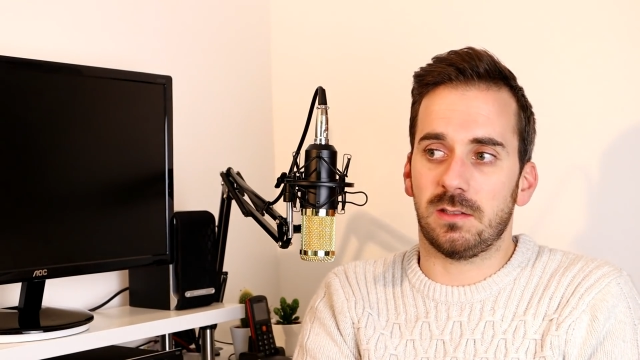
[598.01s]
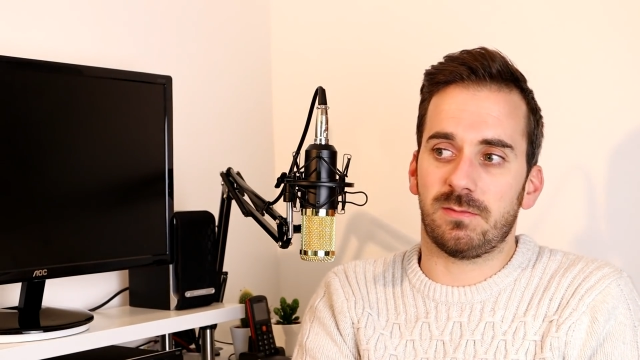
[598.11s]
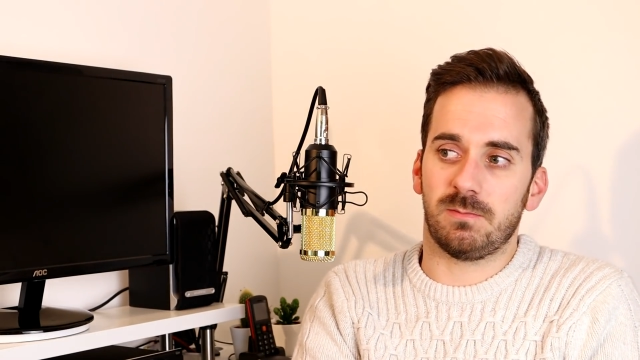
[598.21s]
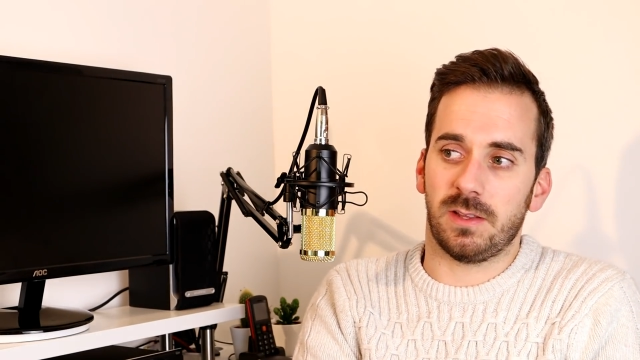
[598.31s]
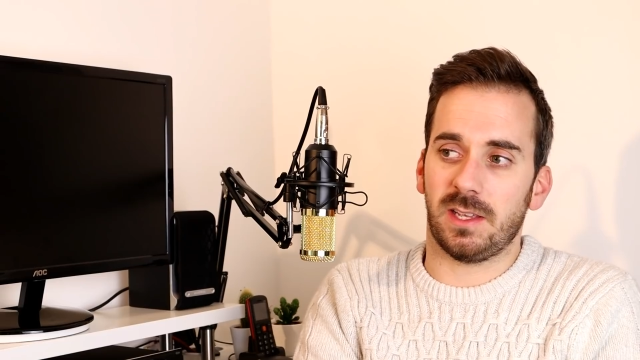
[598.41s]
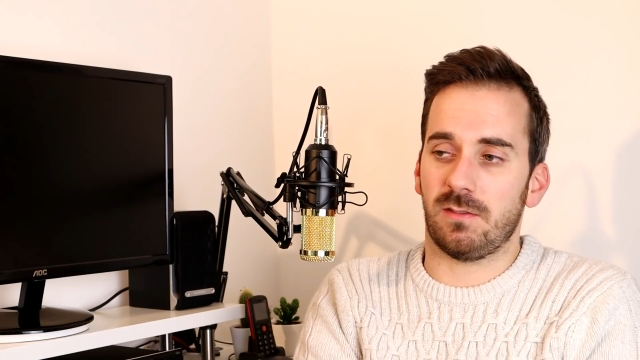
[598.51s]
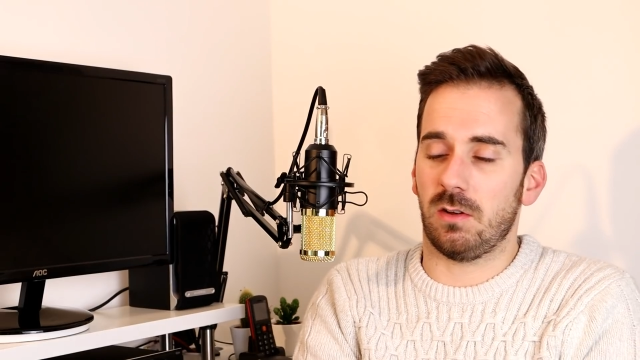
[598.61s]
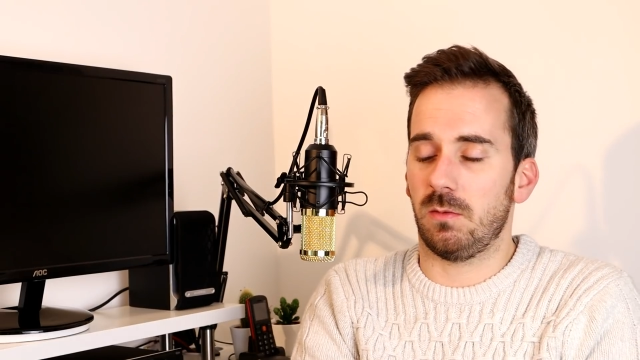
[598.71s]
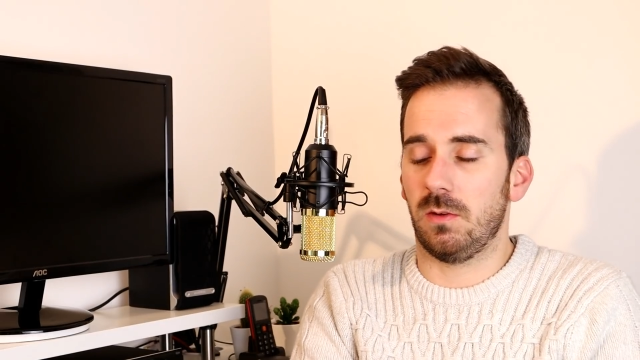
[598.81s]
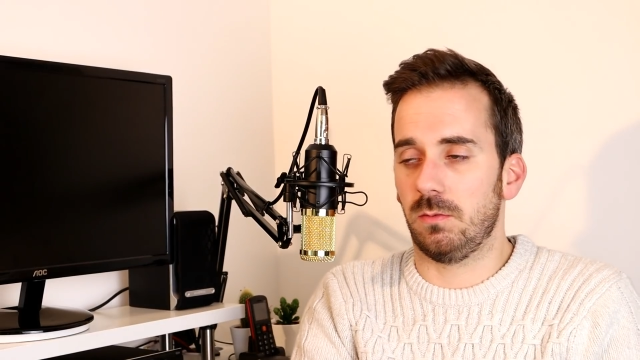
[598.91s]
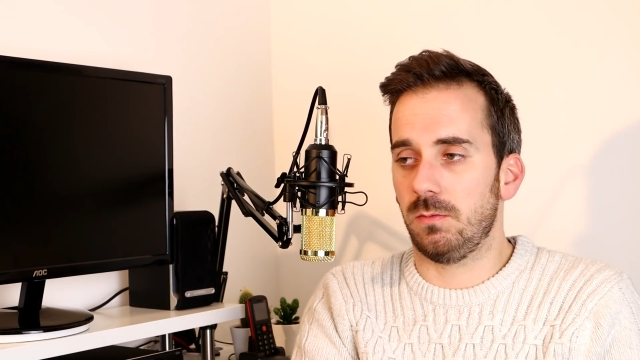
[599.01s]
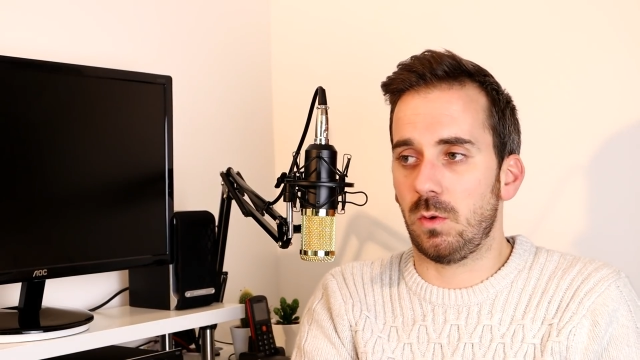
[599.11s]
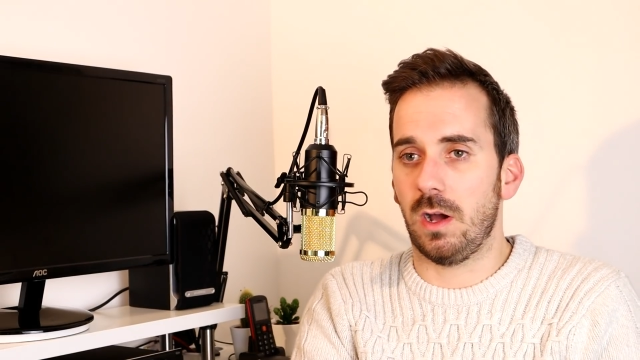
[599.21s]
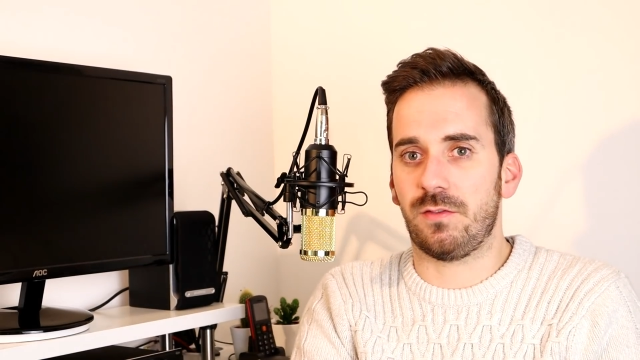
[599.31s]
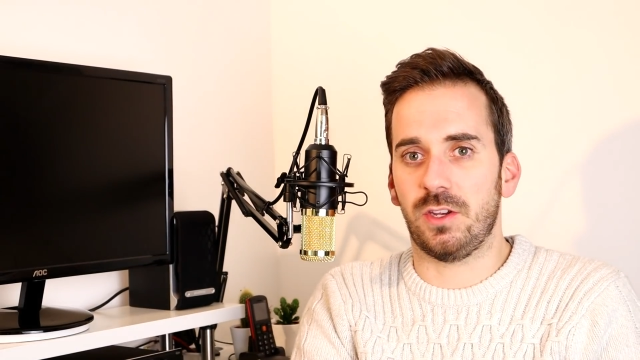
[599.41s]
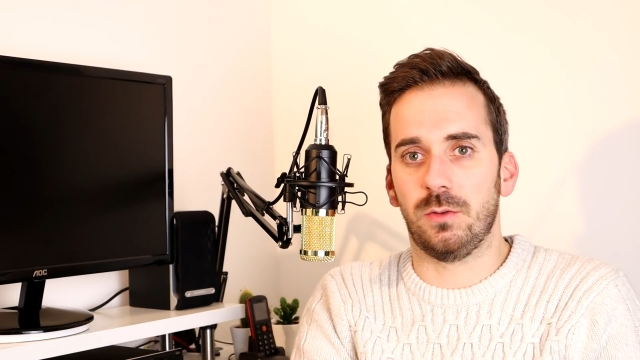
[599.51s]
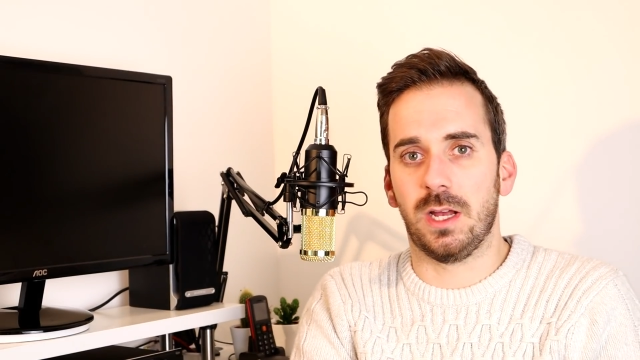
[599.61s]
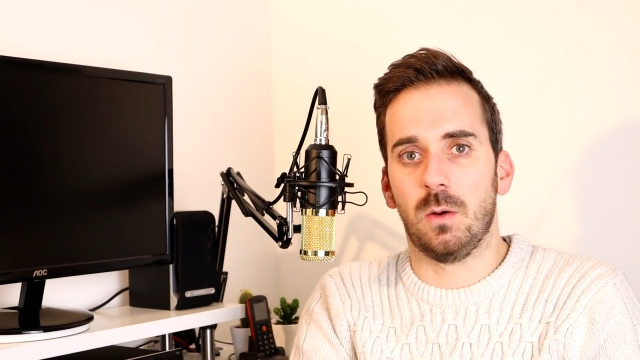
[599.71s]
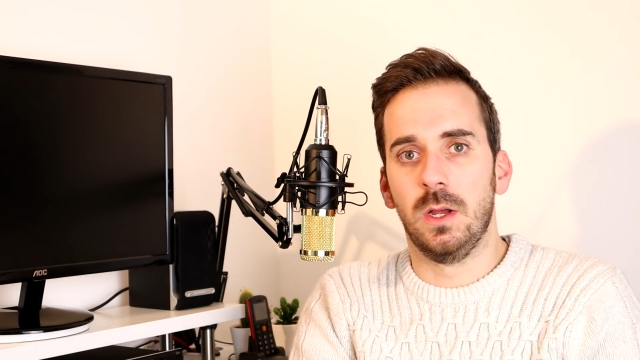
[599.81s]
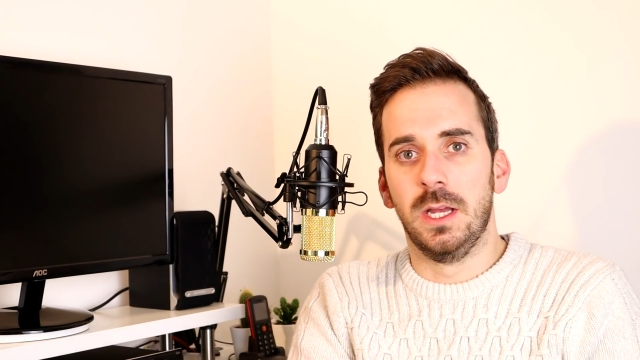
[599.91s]
I've, I think I've got well quite a few
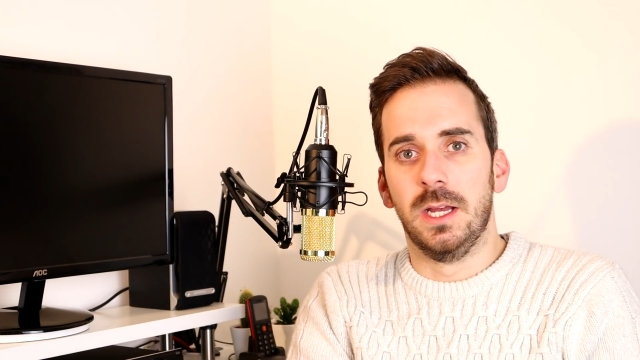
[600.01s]
now.